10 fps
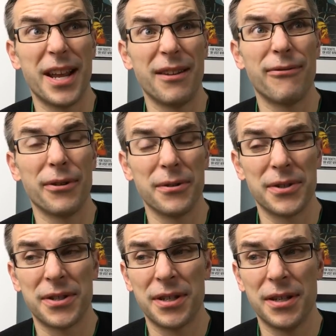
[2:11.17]
head
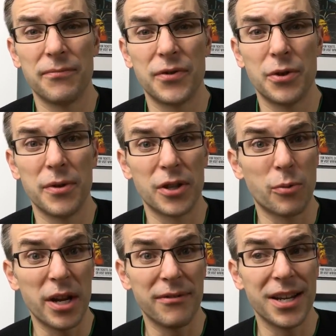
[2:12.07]
first to
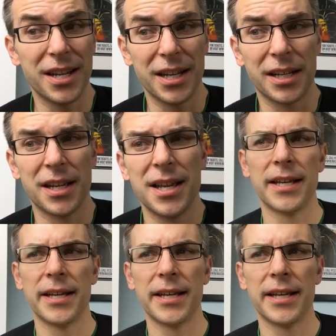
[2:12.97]
this way of eating.